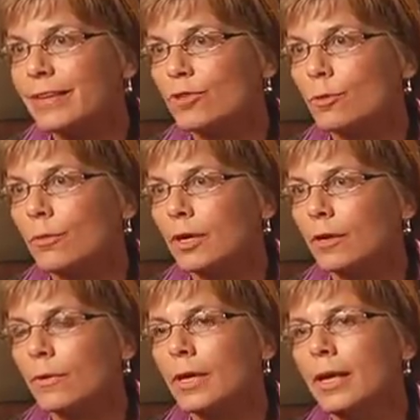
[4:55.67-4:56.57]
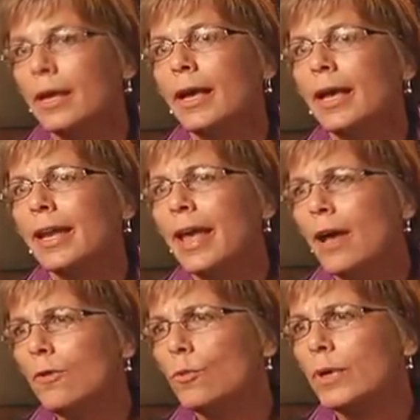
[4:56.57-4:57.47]
of tomorrow, and
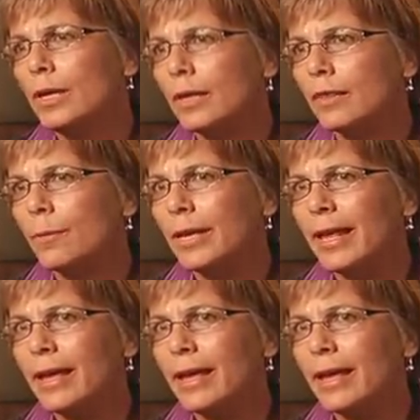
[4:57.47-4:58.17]
how do we get them?